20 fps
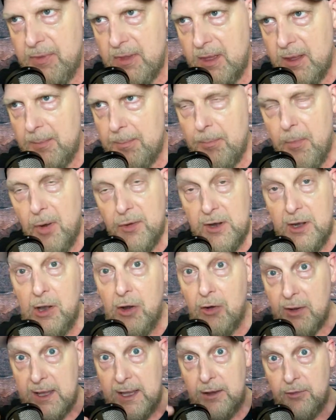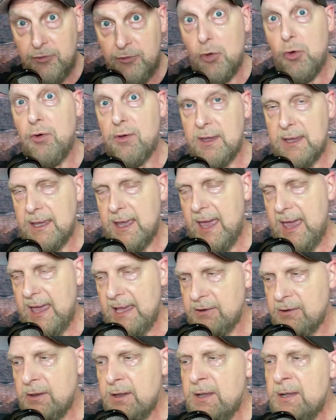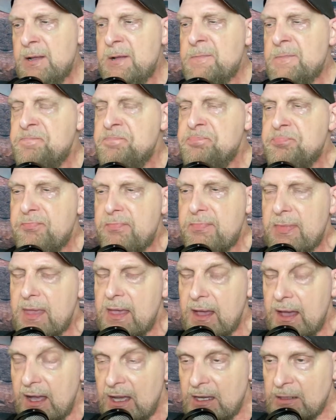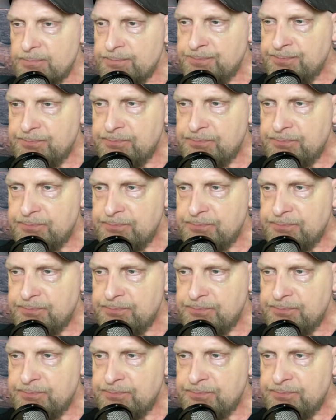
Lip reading: monologuing talking head. I